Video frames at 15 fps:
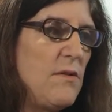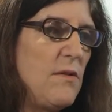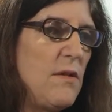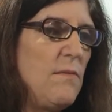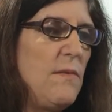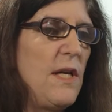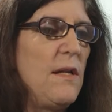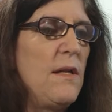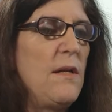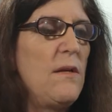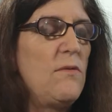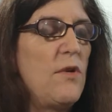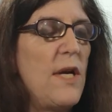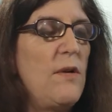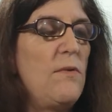so that we can
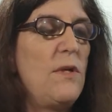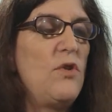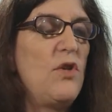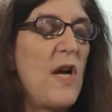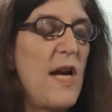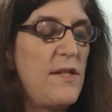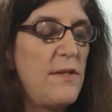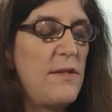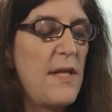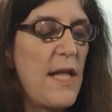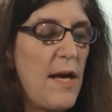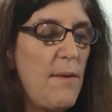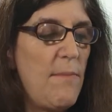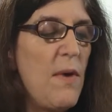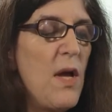then try to address
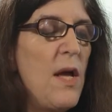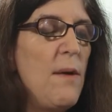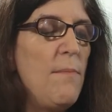them